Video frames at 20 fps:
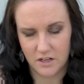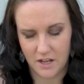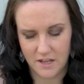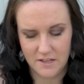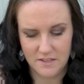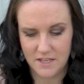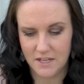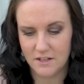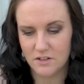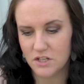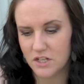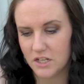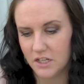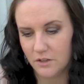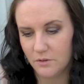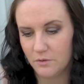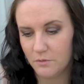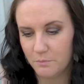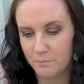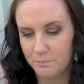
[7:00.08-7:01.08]
nice thing to
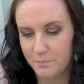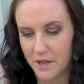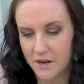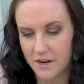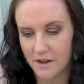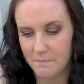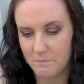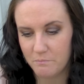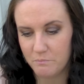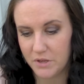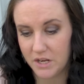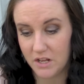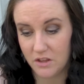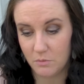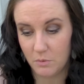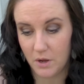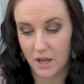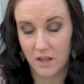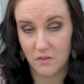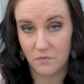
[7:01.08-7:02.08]
do. But
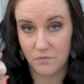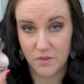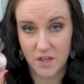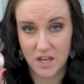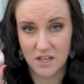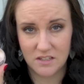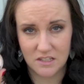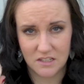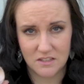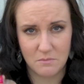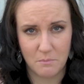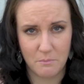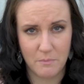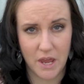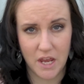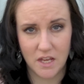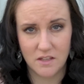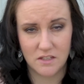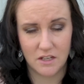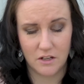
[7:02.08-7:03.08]
either way, this is
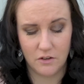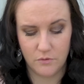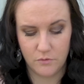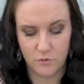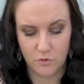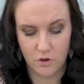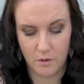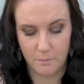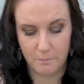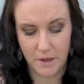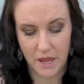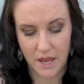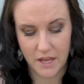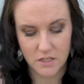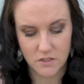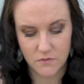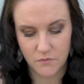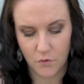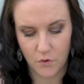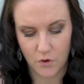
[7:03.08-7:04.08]
amazing for a
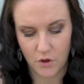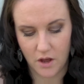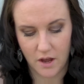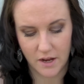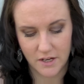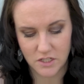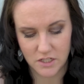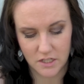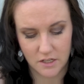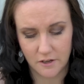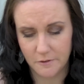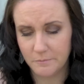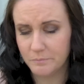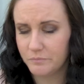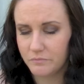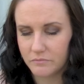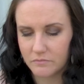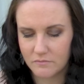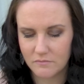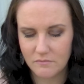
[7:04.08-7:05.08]
base for your eyeshadow.
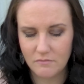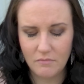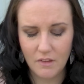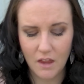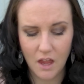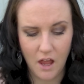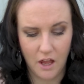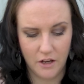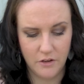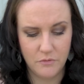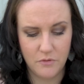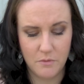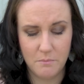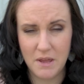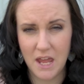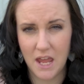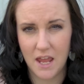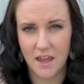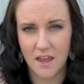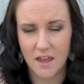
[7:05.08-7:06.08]
And for
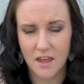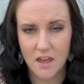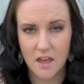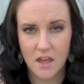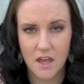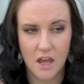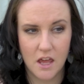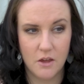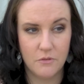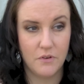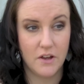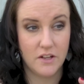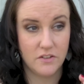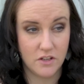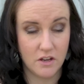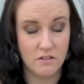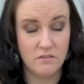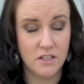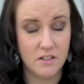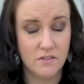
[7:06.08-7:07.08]
me, if I
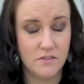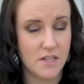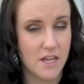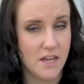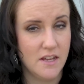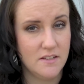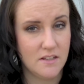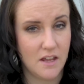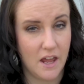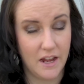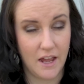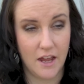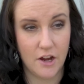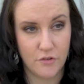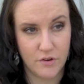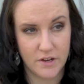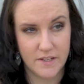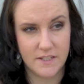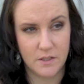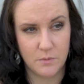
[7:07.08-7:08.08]
don't use this, I get
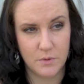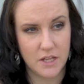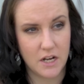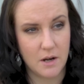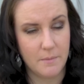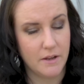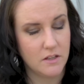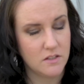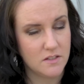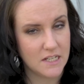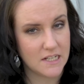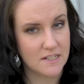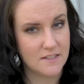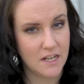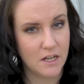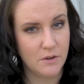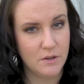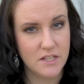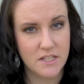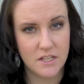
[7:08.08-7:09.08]
creasing within about 6
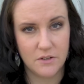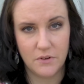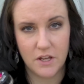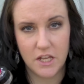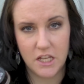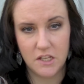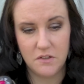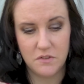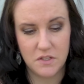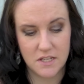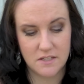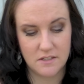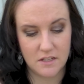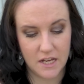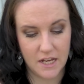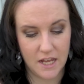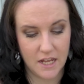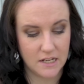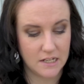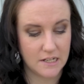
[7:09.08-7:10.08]
hours. If I use this,
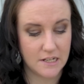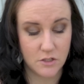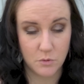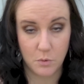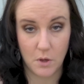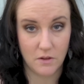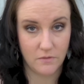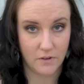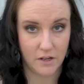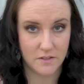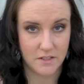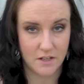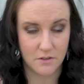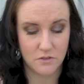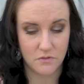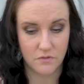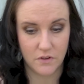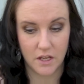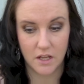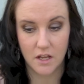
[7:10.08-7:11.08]
I get nearly 12 hours
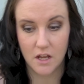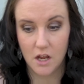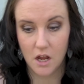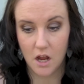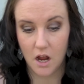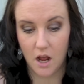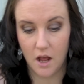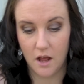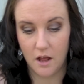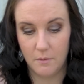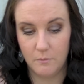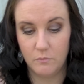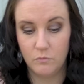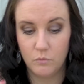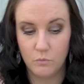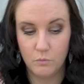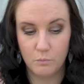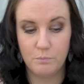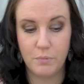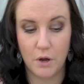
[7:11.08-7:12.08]
out of it,
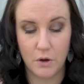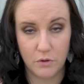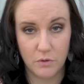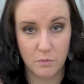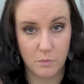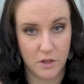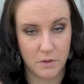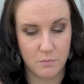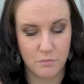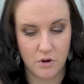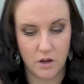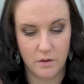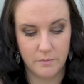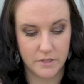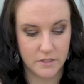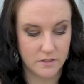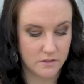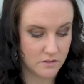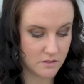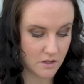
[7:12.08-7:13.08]
both with
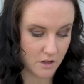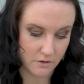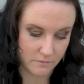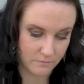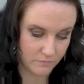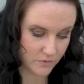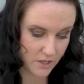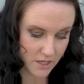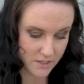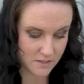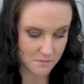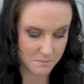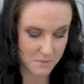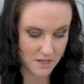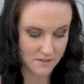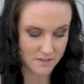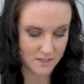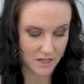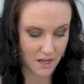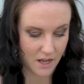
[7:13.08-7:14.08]
primers. So it's
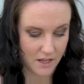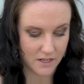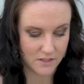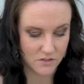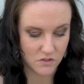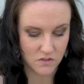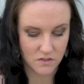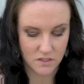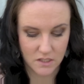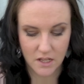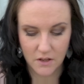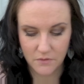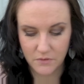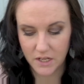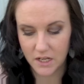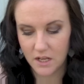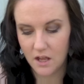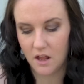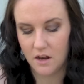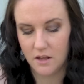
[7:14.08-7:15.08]
amazing and it's just a
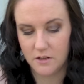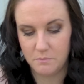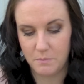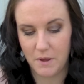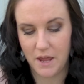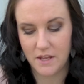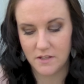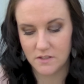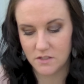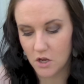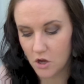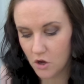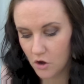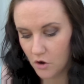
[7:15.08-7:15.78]
lovely coloured base